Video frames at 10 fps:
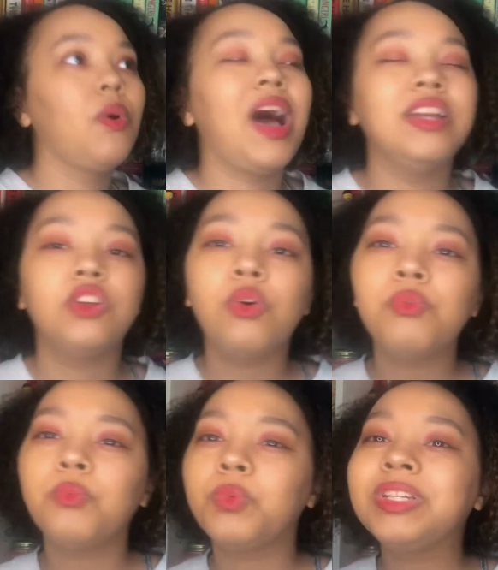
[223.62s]
I
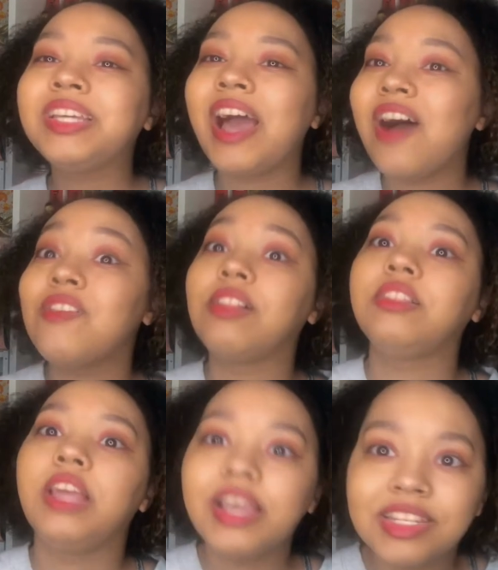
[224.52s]
don't really have a
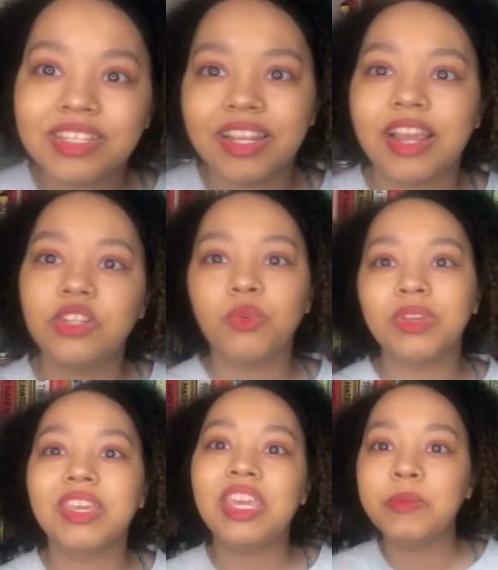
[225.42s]
list, like I don't
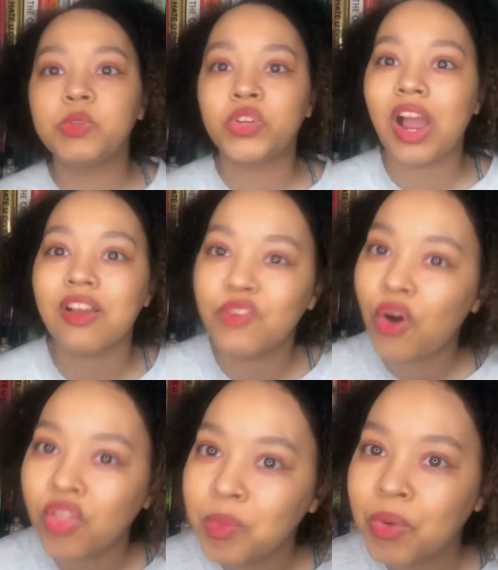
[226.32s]
really keep track of
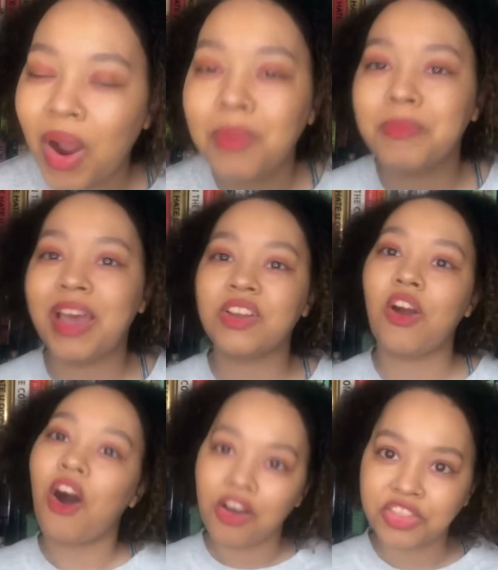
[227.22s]
all the problematic
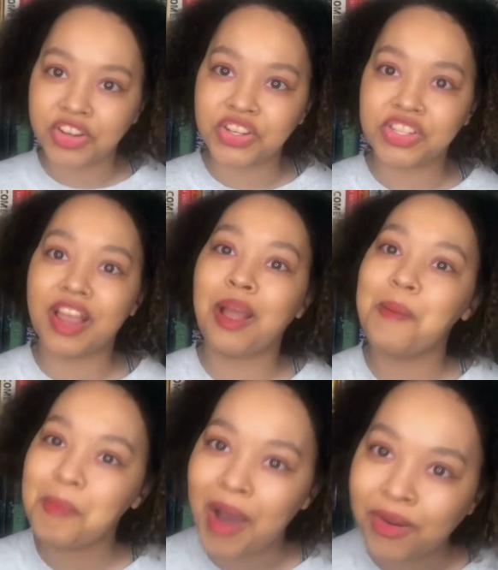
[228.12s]
authors that come
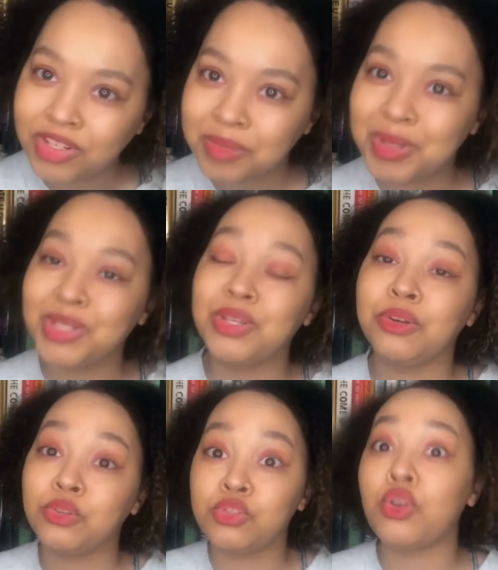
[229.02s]
about because there are
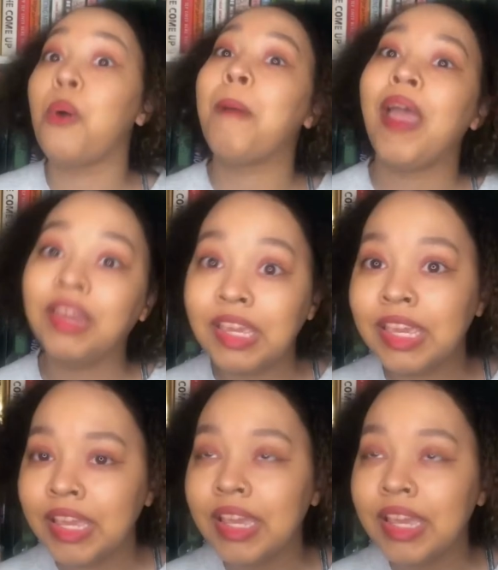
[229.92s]
so many.